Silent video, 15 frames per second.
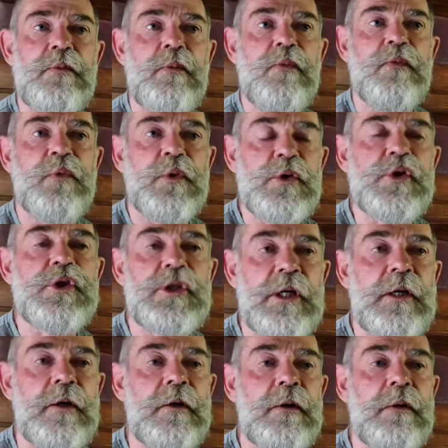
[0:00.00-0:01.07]
for the
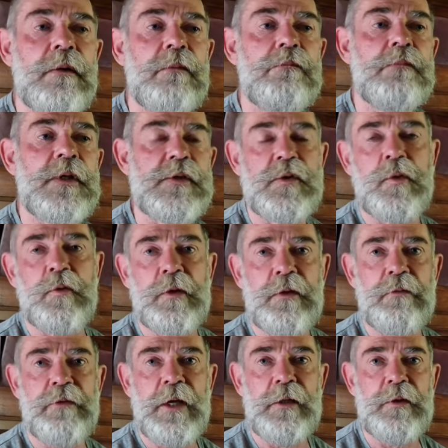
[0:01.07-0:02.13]
sheer historical
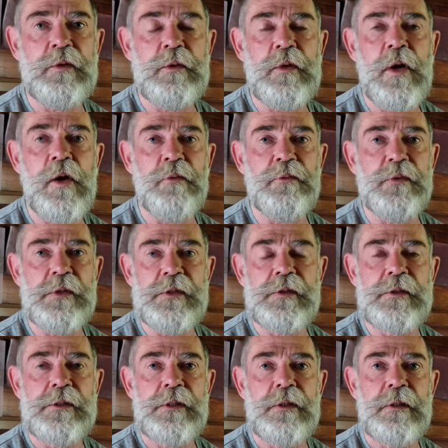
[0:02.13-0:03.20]
value of
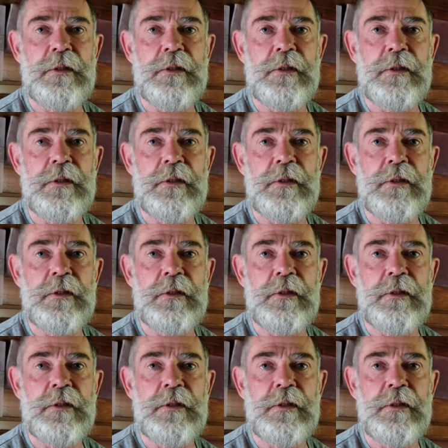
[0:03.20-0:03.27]
this